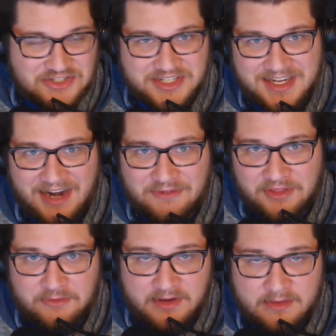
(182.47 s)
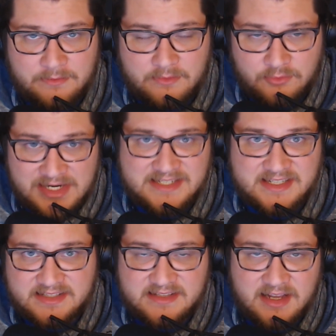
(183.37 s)
got rid of the
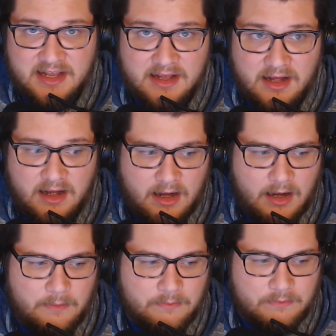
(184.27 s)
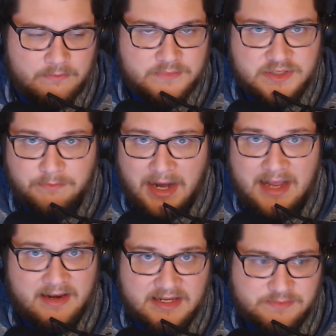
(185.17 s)
reason to buy
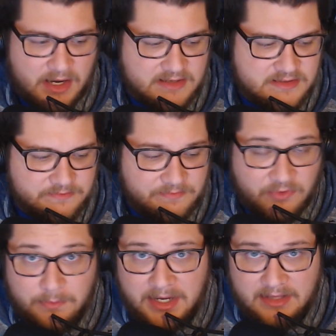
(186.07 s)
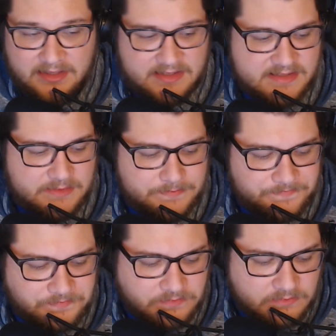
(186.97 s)
an Xbox, for me at least.
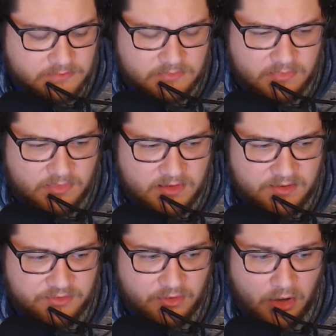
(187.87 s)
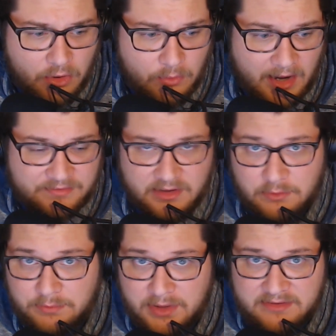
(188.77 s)
So I stuck
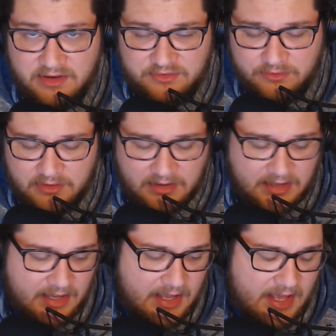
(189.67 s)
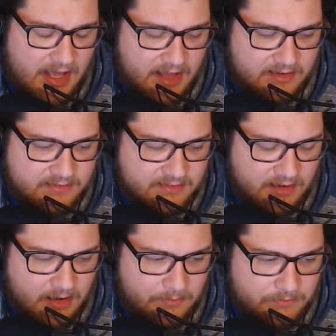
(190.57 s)
with PlayStation. And
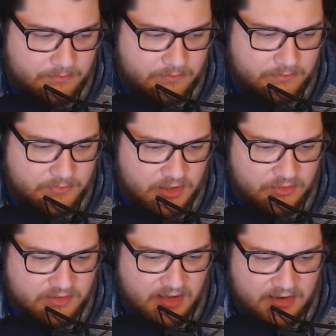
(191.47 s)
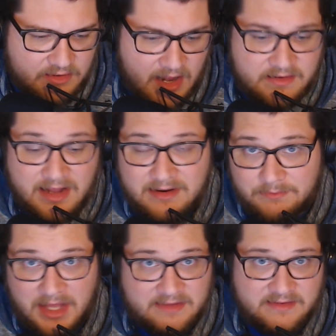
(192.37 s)
Nintendo, and I'm
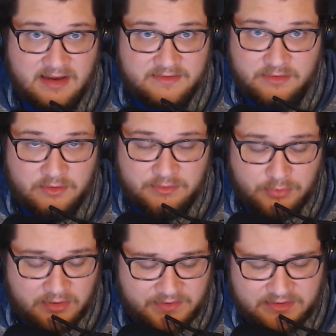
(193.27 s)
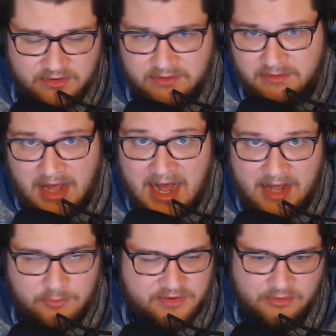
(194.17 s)
not saying Sony's perfect. They're
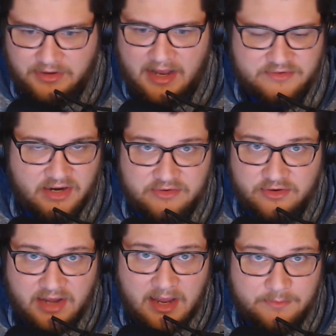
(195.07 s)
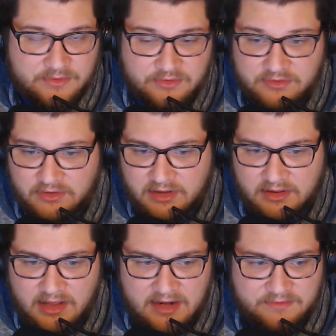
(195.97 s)
not. We still can't change our names. There's
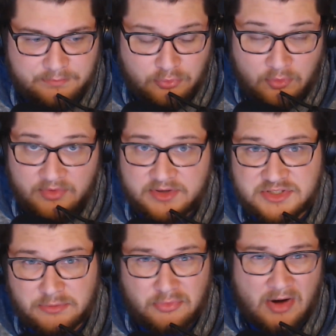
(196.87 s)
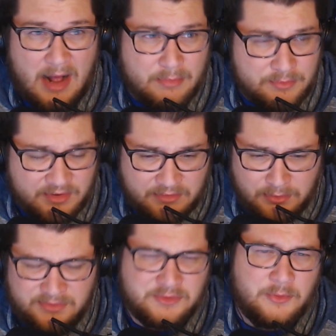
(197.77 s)
still there's still problems every
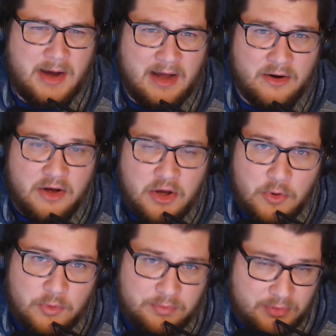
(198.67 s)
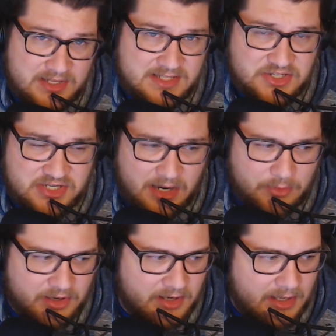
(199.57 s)
once in a while with PlayStation
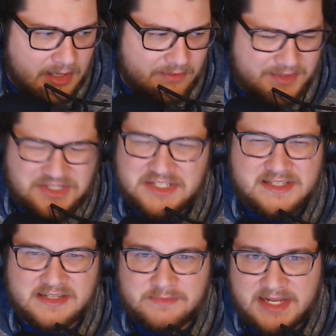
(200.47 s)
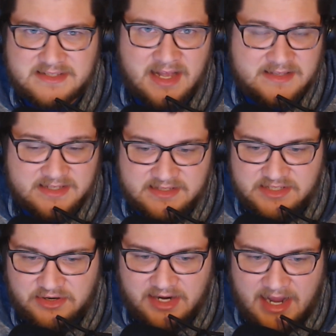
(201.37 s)
Network. That just doesn't make sense
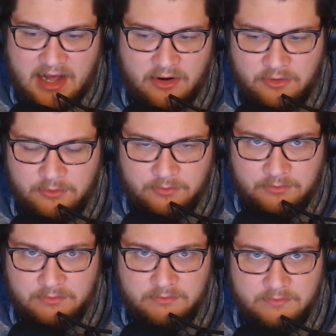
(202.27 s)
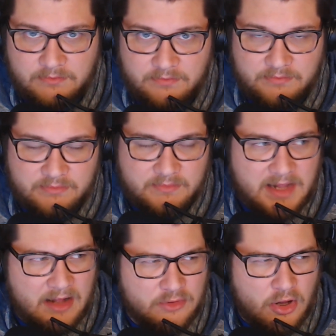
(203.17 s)
considering how
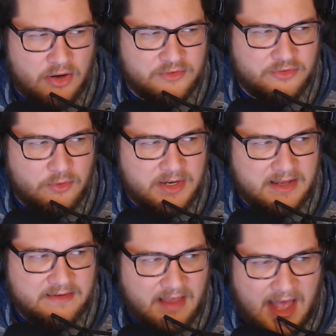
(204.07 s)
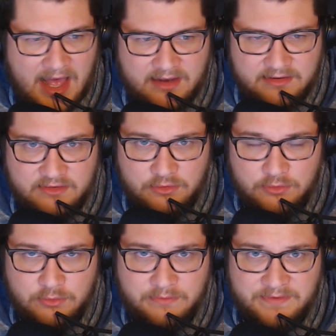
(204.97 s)
long Sony has had
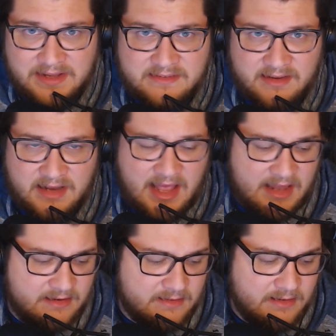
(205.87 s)
to fix it and